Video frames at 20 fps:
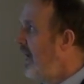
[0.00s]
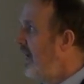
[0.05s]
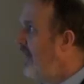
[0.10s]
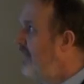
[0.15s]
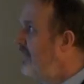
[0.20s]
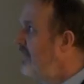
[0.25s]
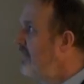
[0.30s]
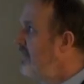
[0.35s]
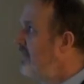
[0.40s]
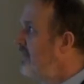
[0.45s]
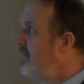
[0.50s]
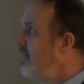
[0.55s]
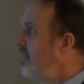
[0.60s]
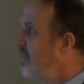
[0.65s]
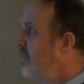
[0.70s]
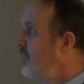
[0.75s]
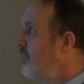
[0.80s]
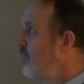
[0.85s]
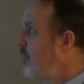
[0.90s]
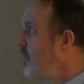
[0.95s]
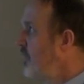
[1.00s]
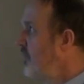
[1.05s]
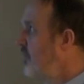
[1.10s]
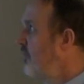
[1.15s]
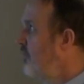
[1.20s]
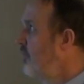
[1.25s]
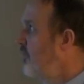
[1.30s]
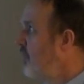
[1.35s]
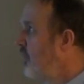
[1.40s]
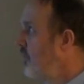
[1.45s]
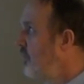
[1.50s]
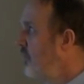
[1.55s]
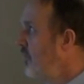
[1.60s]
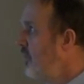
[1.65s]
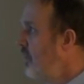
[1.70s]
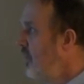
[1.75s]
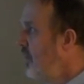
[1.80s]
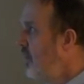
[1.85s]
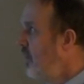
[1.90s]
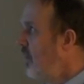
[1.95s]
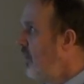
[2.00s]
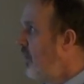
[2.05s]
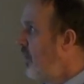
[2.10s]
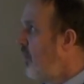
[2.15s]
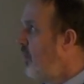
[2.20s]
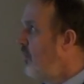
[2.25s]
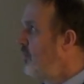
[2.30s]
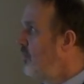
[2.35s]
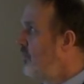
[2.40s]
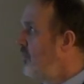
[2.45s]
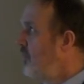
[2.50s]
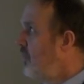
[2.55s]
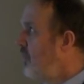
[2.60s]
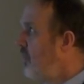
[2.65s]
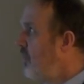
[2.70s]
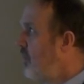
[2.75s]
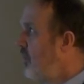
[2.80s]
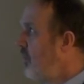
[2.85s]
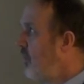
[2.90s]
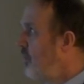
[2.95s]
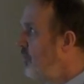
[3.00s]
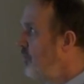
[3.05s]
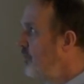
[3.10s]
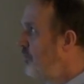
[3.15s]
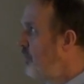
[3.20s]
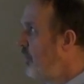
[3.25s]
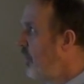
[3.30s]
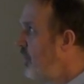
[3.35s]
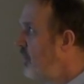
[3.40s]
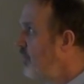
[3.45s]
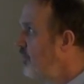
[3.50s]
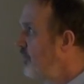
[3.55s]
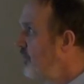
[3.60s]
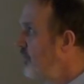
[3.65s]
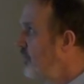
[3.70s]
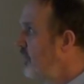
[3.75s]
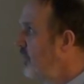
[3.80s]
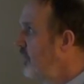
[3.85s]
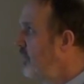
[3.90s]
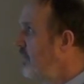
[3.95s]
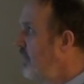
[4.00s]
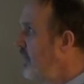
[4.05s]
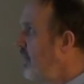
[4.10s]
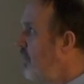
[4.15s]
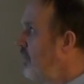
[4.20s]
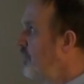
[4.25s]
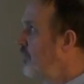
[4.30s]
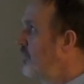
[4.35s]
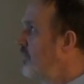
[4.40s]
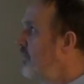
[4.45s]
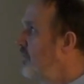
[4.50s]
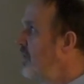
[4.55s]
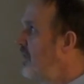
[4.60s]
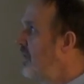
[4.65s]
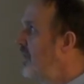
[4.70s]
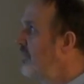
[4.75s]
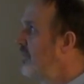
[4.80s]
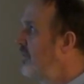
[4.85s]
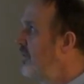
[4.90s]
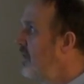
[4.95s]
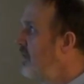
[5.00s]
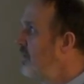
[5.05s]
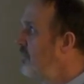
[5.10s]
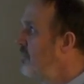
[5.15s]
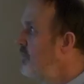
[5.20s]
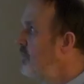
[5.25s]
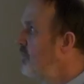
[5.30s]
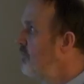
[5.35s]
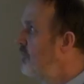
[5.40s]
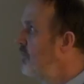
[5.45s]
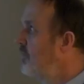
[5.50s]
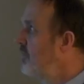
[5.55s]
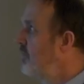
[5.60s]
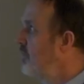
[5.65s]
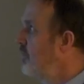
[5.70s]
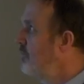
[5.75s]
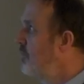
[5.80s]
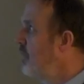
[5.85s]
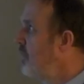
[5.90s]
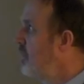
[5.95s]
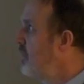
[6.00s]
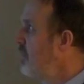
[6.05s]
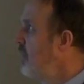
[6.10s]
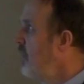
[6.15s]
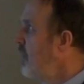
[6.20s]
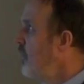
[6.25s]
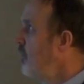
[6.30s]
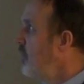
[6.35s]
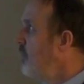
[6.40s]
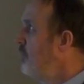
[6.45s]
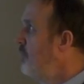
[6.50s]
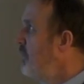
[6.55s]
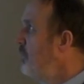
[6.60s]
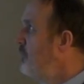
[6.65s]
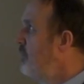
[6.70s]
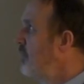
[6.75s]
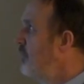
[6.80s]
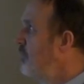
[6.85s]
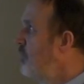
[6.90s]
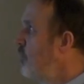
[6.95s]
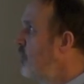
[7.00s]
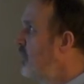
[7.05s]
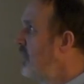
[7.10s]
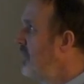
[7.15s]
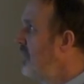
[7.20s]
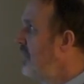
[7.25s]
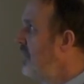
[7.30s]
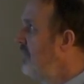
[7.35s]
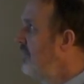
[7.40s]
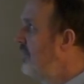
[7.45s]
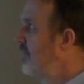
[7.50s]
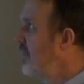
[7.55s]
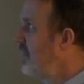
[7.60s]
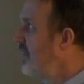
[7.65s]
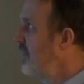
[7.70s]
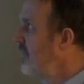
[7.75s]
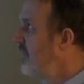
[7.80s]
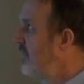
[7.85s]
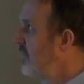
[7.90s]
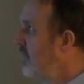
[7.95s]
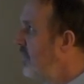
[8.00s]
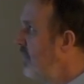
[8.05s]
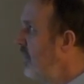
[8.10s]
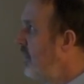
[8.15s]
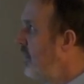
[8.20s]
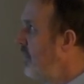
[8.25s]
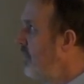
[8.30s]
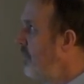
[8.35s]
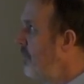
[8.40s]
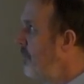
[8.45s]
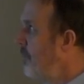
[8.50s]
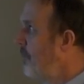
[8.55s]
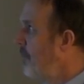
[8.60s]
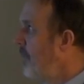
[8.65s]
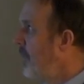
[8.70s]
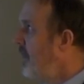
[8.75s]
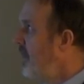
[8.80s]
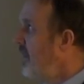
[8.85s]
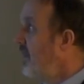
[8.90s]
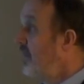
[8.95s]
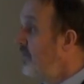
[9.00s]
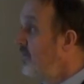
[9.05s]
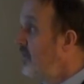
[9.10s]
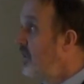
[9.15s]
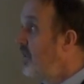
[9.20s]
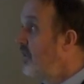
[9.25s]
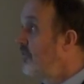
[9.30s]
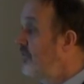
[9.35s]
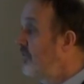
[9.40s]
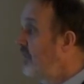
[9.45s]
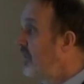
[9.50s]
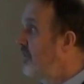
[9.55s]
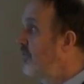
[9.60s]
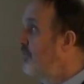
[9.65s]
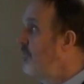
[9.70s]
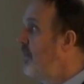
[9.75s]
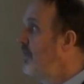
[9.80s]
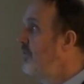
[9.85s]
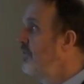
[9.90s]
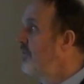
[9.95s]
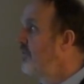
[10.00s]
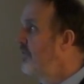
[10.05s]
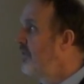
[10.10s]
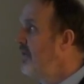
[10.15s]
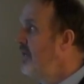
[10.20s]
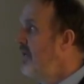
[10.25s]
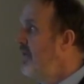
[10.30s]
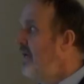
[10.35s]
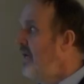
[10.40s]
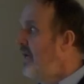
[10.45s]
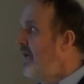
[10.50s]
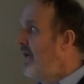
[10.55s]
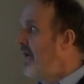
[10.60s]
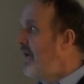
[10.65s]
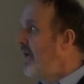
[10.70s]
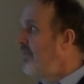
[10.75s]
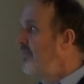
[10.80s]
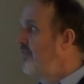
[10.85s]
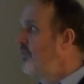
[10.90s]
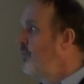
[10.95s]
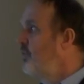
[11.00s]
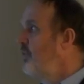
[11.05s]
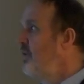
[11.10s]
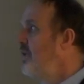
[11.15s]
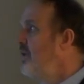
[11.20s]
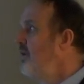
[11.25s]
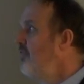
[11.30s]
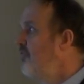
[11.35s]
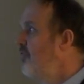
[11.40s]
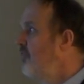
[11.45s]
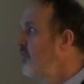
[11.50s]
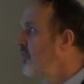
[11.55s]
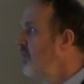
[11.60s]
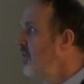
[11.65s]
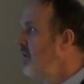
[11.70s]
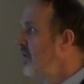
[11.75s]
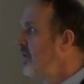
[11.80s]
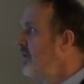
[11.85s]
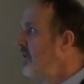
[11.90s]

and there, for instance, on on on bars, uh, they asked the last time you visit the bar, so people smoking inside um, last six months, and so if